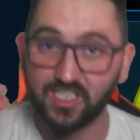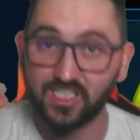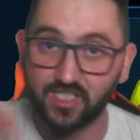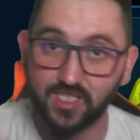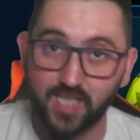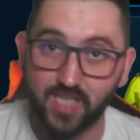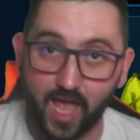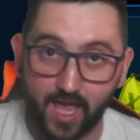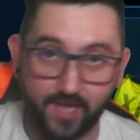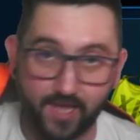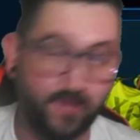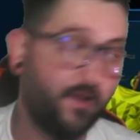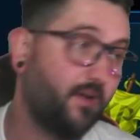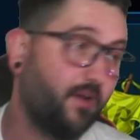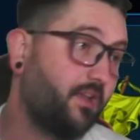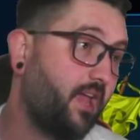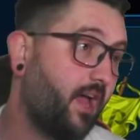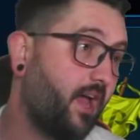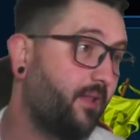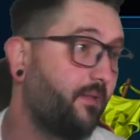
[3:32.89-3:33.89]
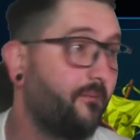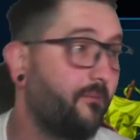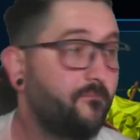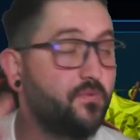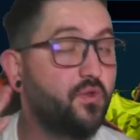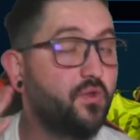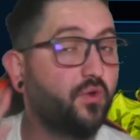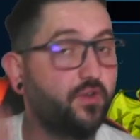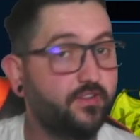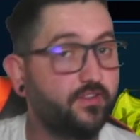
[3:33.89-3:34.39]
today. Again,
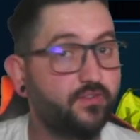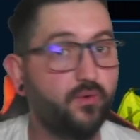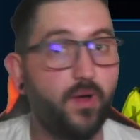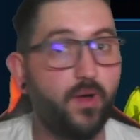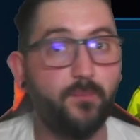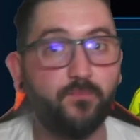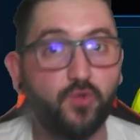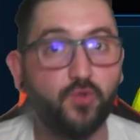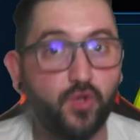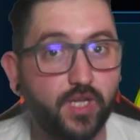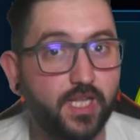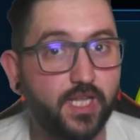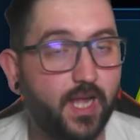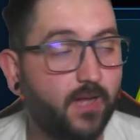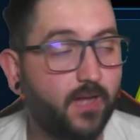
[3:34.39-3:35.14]
the reason why I'm doing